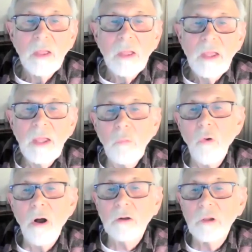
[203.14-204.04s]
He
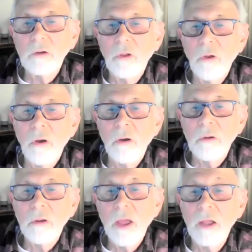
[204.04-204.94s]
walked
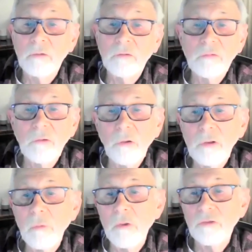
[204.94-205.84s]
along and
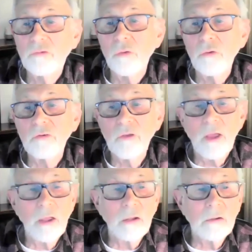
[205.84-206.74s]
slowly withdrew his
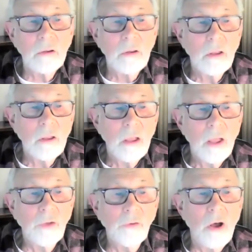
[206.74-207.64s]
hand,
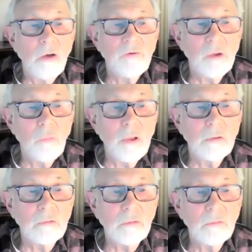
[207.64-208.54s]
and off I
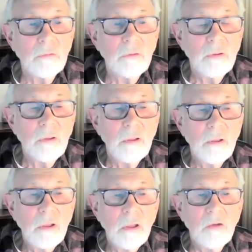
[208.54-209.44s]
went.
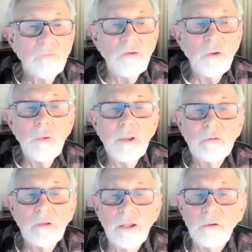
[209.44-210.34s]
A few
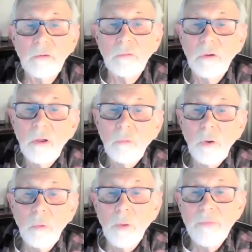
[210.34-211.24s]
weeks later,
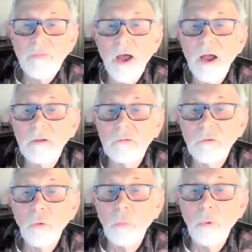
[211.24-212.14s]
we were at the high
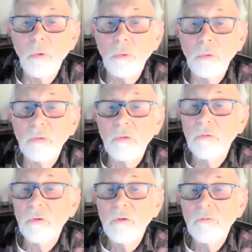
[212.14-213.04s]
school pool
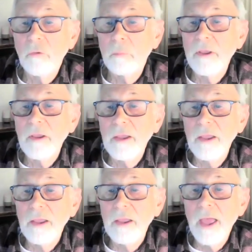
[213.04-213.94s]
for
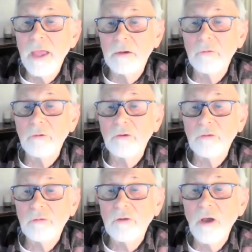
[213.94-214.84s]
PE, and it
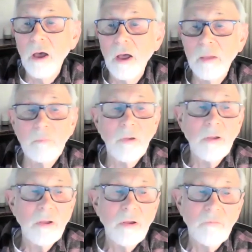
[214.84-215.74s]
was time
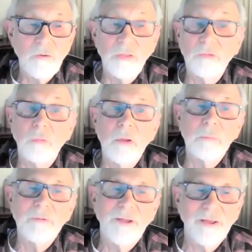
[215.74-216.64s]
for the
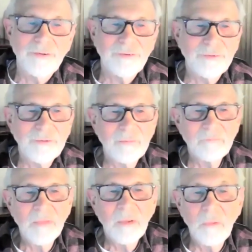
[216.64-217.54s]
swim test.
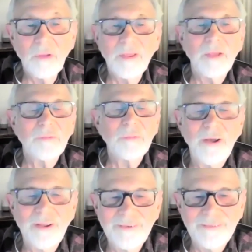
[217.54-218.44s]
Well, guess what?